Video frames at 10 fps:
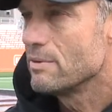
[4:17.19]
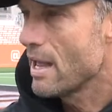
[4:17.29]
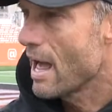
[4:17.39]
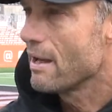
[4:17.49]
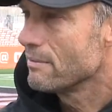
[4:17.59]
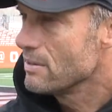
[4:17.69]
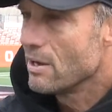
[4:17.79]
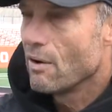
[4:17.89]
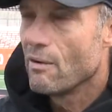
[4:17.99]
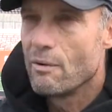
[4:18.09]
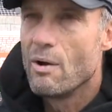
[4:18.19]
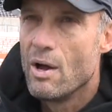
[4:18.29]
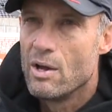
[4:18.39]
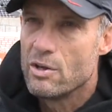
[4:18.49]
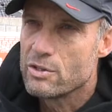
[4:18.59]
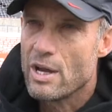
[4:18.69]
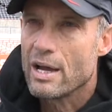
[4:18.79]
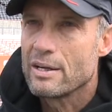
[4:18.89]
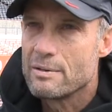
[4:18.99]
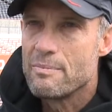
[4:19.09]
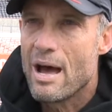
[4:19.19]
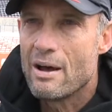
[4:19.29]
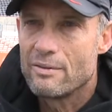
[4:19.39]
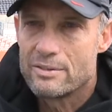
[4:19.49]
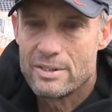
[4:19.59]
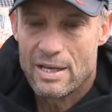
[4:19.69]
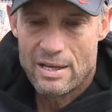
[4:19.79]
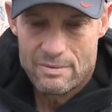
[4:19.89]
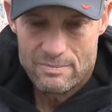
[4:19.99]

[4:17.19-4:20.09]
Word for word: Yeah, you know, you're talking about. Uh,